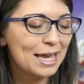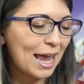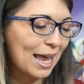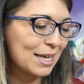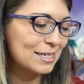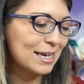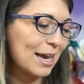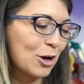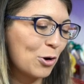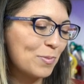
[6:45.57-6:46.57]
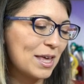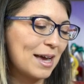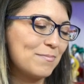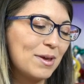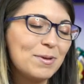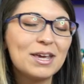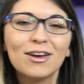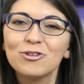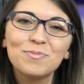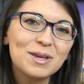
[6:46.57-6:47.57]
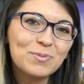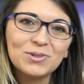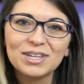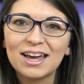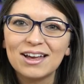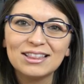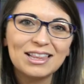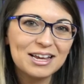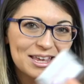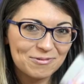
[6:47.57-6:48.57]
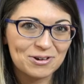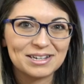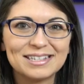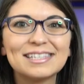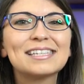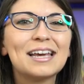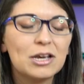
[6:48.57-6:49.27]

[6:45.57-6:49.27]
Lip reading: And I hope that maybe other people got lucky ones.